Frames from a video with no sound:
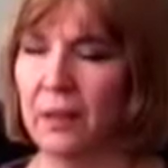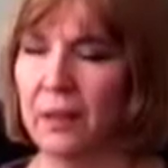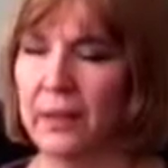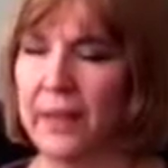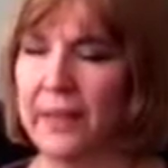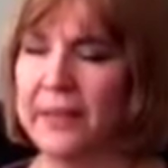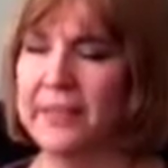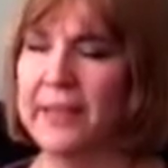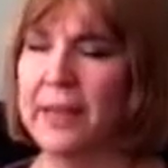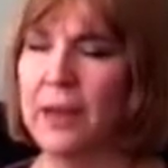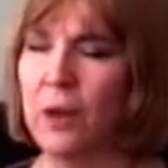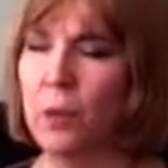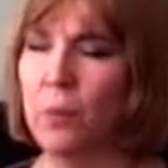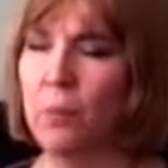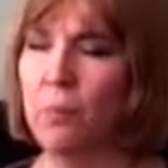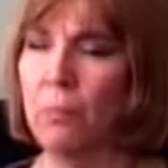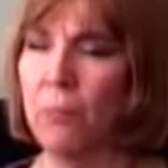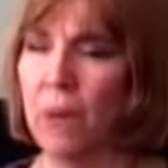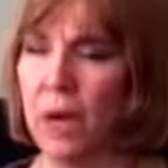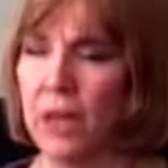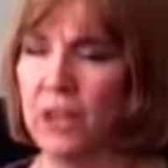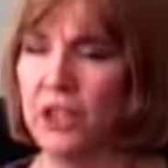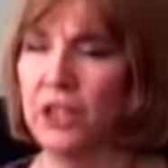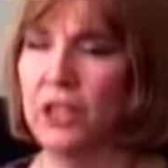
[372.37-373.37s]
That's how
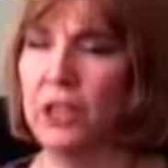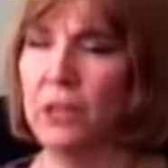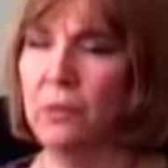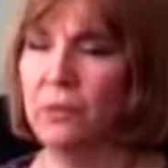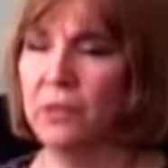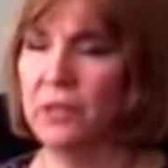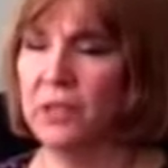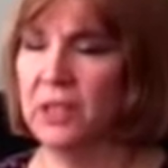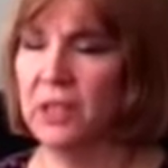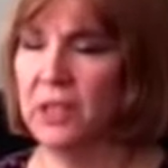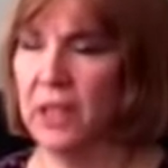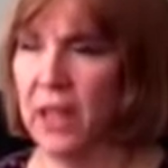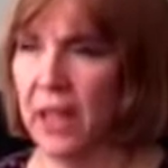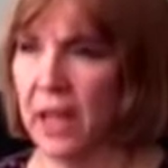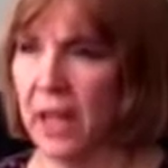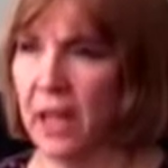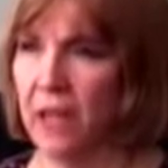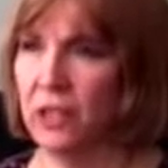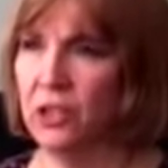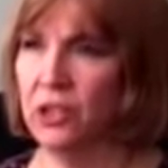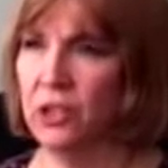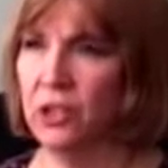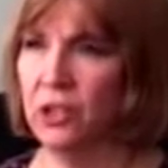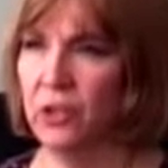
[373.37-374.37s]
much he was
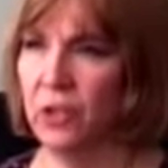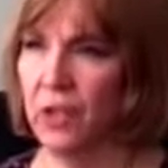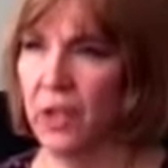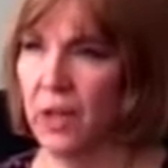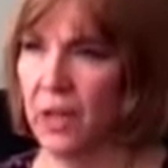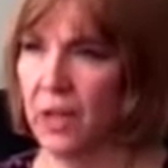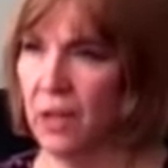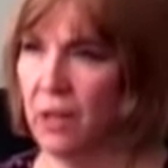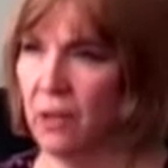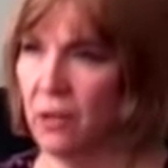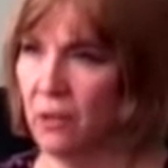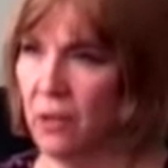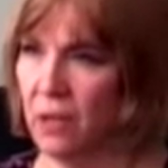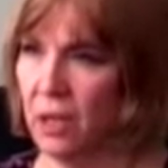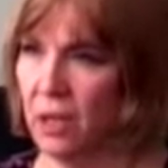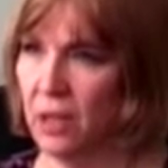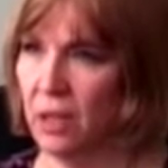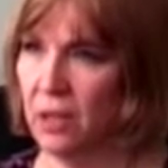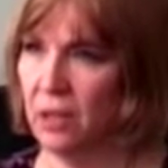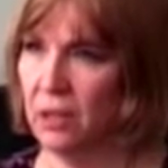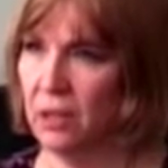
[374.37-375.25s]
attached to that area.